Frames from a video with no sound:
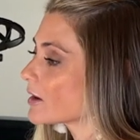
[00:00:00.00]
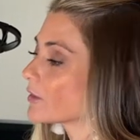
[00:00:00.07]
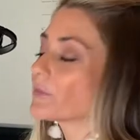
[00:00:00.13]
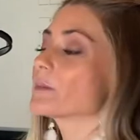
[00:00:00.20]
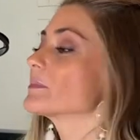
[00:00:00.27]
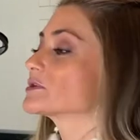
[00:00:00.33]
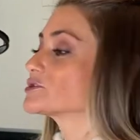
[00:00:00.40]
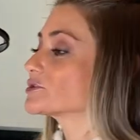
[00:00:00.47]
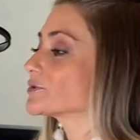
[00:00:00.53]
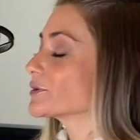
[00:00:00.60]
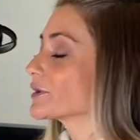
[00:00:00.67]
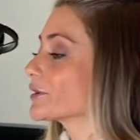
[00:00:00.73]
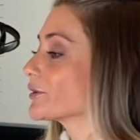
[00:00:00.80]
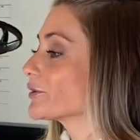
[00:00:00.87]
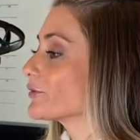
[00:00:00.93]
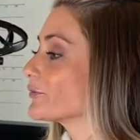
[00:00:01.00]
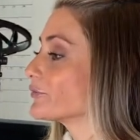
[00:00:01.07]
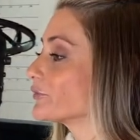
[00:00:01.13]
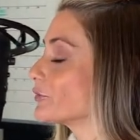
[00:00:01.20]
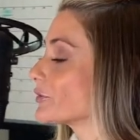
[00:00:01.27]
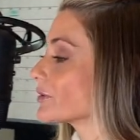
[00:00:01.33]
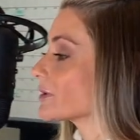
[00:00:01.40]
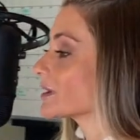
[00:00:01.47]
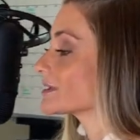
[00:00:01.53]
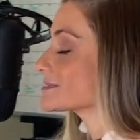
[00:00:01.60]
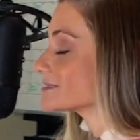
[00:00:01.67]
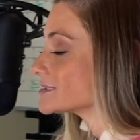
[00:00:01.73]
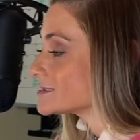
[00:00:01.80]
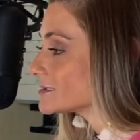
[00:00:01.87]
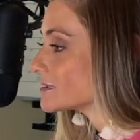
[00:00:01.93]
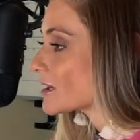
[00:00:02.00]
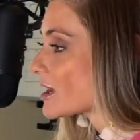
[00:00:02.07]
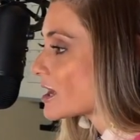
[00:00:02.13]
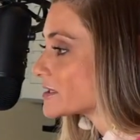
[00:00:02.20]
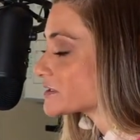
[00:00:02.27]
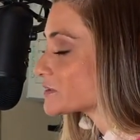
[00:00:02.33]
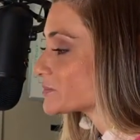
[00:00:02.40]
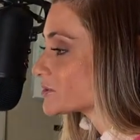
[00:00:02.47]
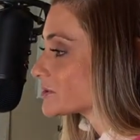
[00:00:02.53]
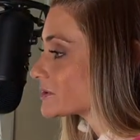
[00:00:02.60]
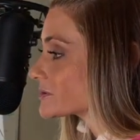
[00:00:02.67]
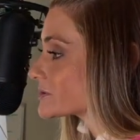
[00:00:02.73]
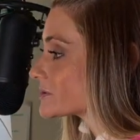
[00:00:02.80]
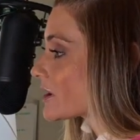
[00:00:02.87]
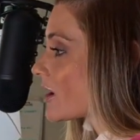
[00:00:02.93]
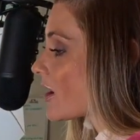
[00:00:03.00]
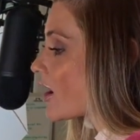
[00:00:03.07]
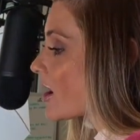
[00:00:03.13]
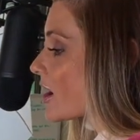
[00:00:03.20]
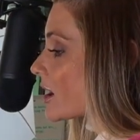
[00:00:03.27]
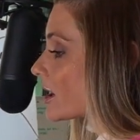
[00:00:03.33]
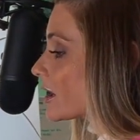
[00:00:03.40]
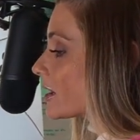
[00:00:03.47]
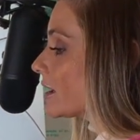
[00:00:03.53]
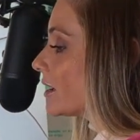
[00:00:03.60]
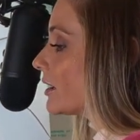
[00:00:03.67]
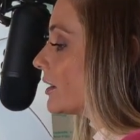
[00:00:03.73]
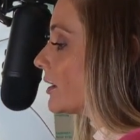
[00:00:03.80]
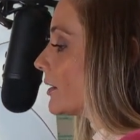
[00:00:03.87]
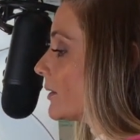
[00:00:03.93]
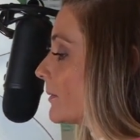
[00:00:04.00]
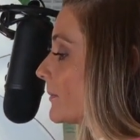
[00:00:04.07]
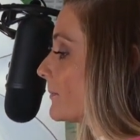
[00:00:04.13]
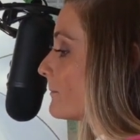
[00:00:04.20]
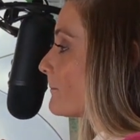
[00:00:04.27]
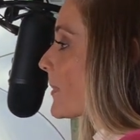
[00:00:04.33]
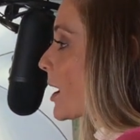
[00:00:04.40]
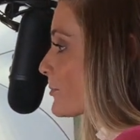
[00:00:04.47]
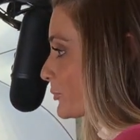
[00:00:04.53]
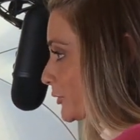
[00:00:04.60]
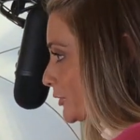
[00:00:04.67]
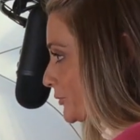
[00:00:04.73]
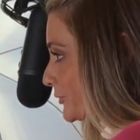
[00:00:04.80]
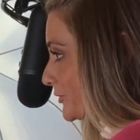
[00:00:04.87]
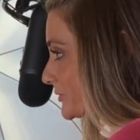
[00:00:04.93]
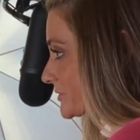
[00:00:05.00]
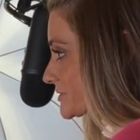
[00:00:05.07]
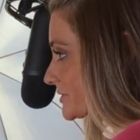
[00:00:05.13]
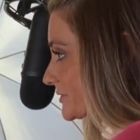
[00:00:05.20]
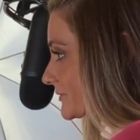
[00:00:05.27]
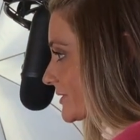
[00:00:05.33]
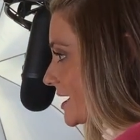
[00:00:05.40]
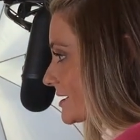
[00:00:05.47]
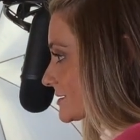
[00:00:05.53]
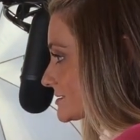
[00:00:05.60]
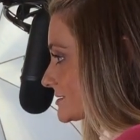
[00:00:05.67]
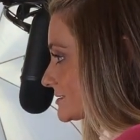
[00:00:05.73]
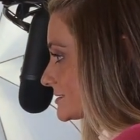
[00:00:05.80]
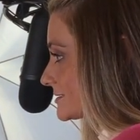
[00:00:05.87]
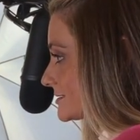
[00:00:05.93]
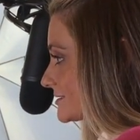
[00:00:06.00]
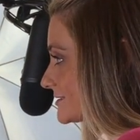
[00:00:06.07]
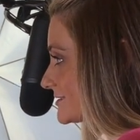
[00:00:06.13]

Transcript: Now, the majority of your existing customers are mompreneurs, correct?